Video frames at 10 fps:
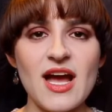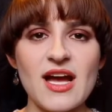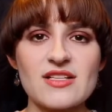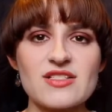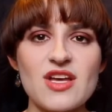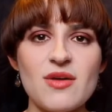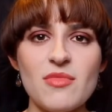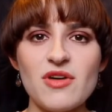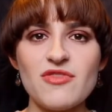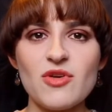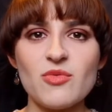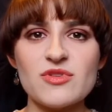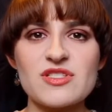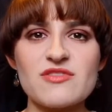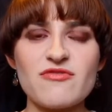and her mother
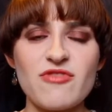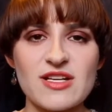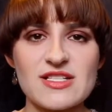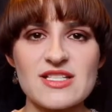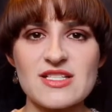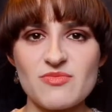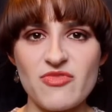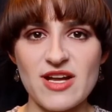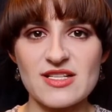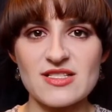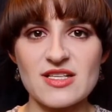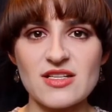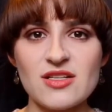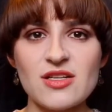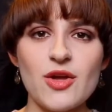was Frances
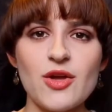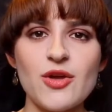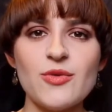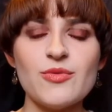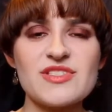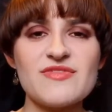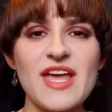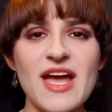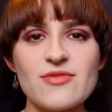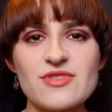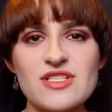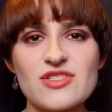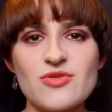Brandon, who was the eldest